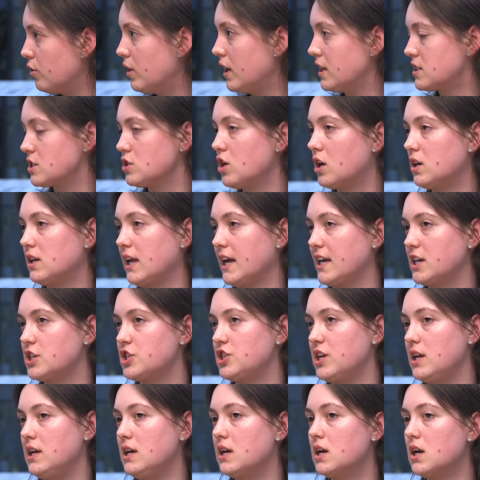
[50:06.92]
it's not like
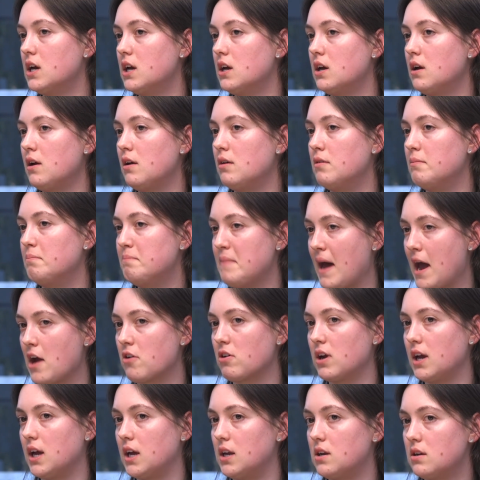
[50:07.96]
she
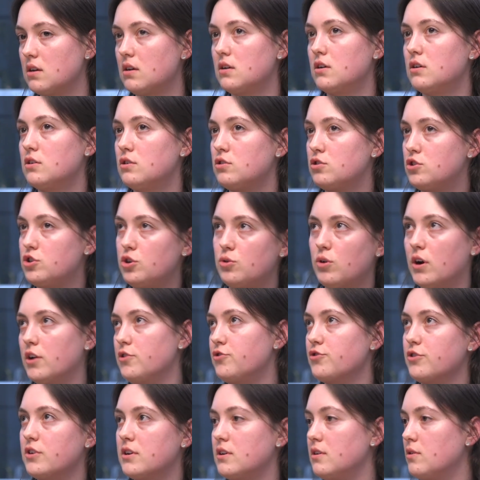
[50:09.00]
married
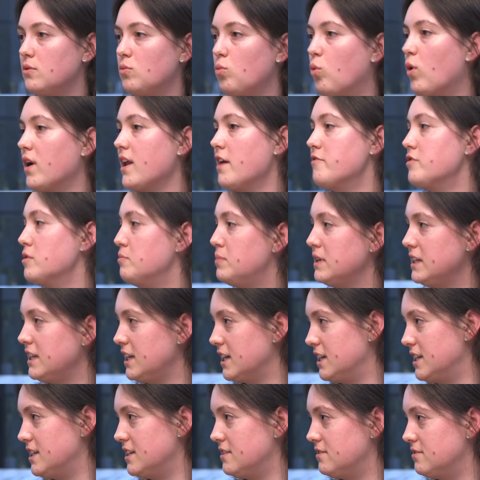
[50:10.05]
200 and whatever $1
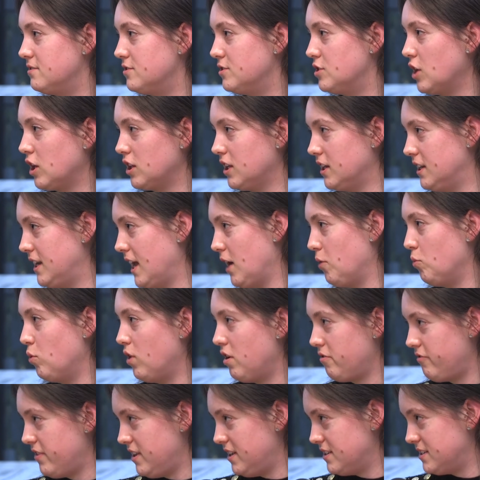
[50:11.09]
billion net
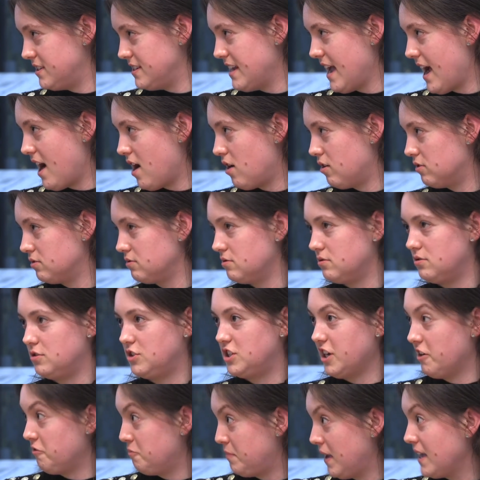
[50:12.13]
worth he is now,
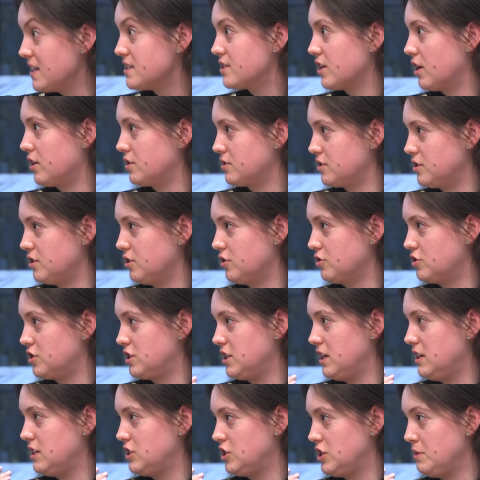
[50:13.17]
Jeff Bezos. You know,
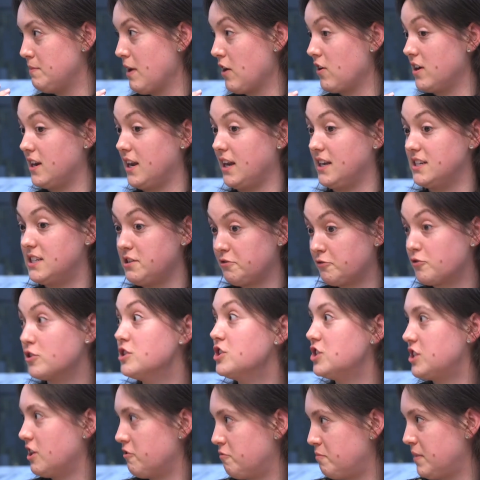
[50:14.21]
she married a
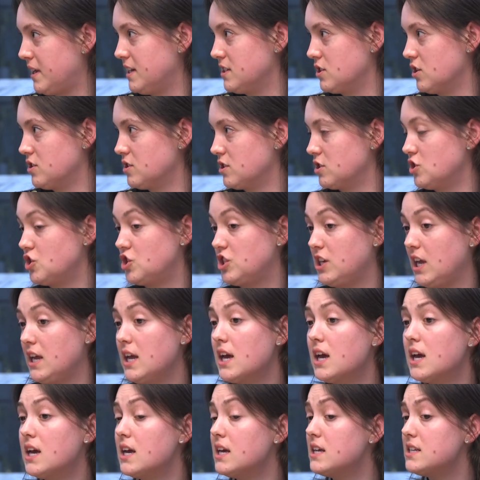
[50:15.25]
different Jeff Bezos, and she
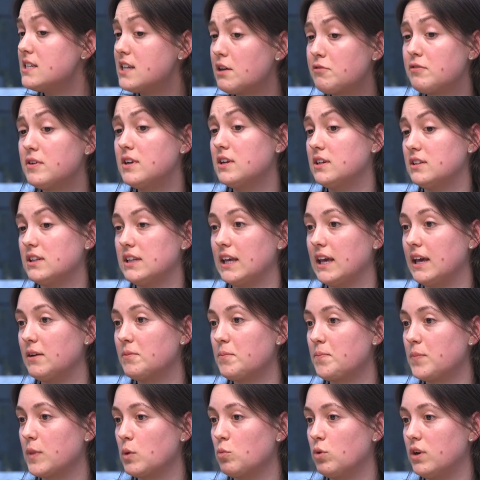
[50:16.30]

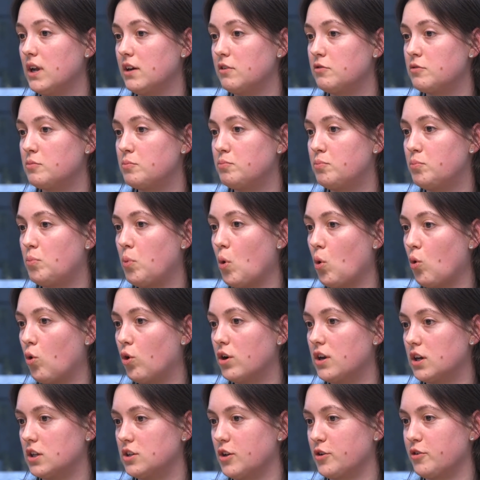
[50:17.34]
definitely would have
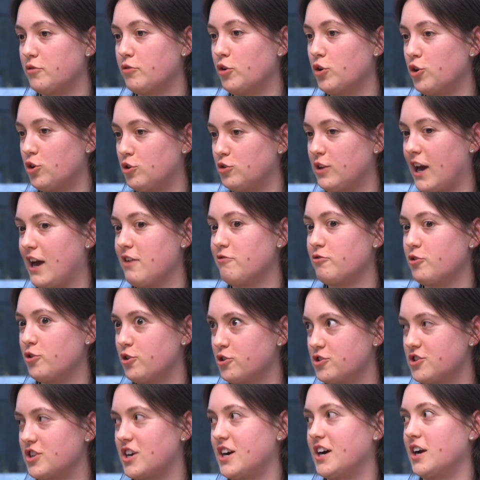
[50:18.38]
poured a lot of her life,
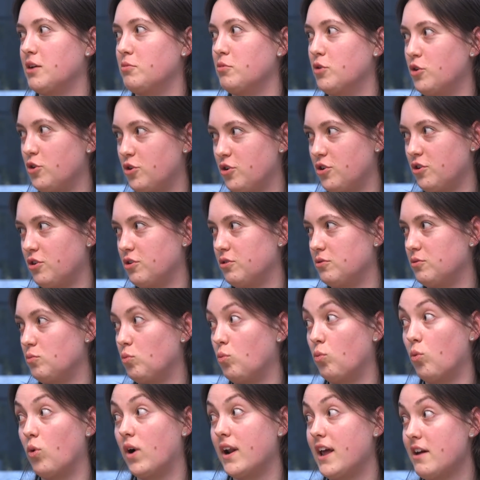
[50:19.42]
her time, her
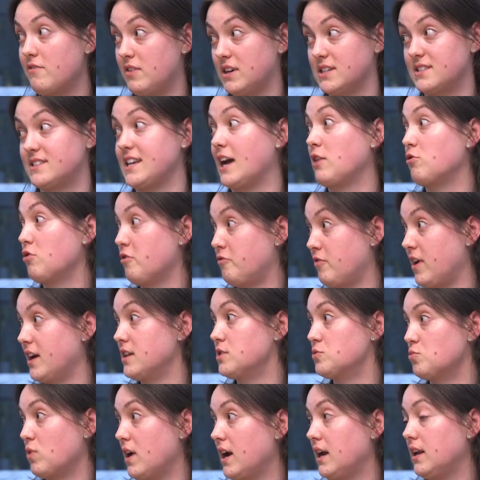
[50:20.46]
whatever
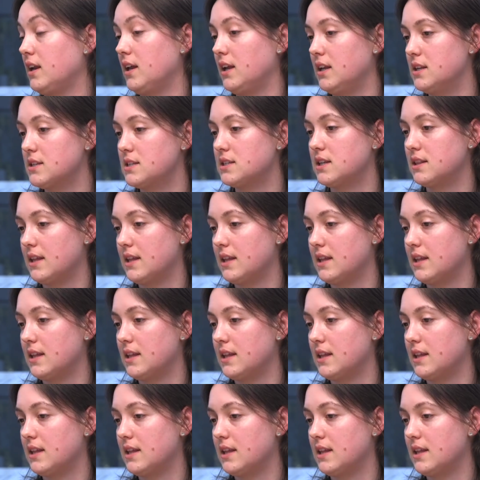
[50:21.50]
sacrifice, right, into